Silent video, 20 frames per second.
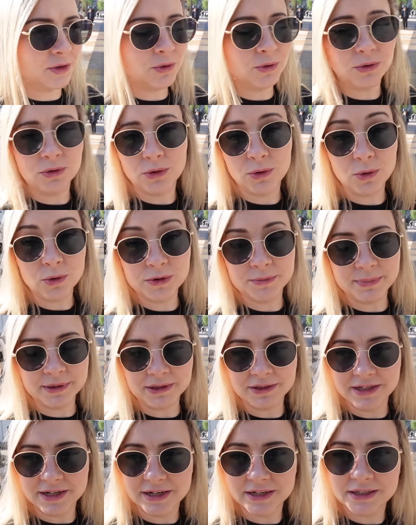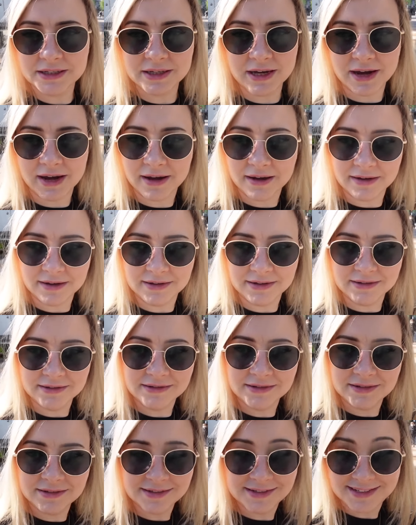cool old buildings
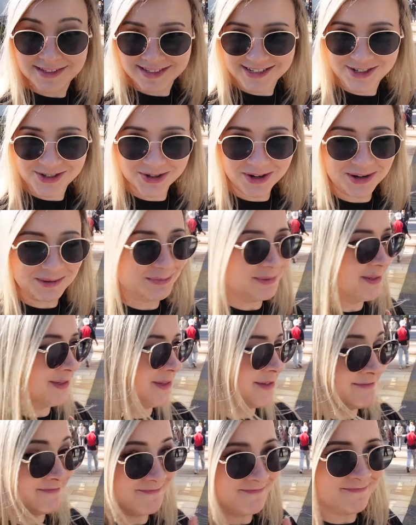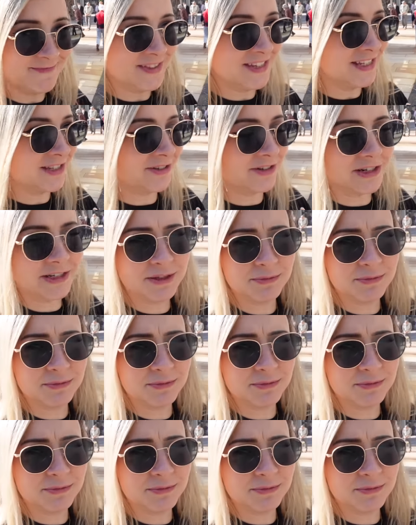and tea shops. Let's go get